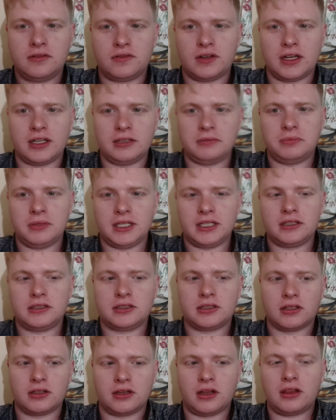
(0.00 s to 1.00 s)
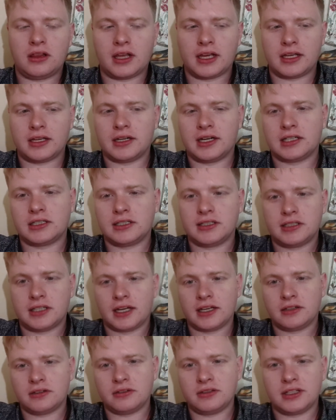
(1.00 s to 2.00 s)
Fairly big so that they can actually
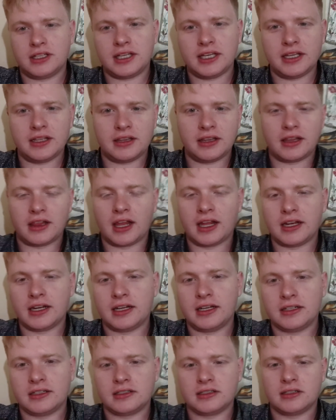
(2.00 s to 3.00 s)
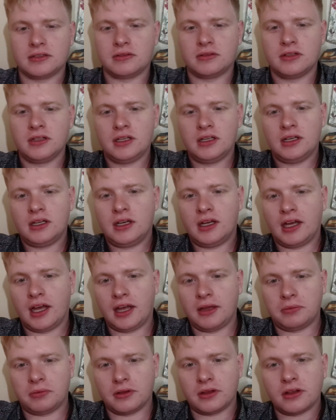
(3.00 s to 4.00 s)
take all the gear that they need and a
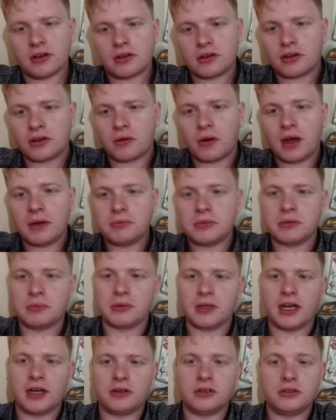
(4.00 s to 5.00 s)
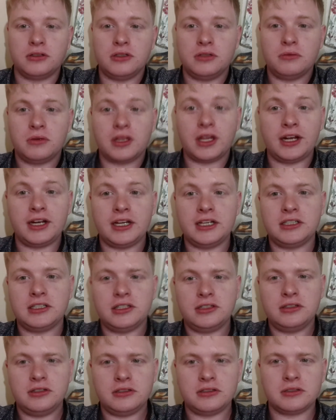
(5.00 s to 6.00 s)
heap of the crew up to be able to do what they need
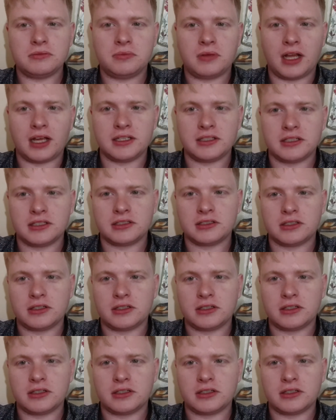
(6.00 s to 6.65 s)
to do at places.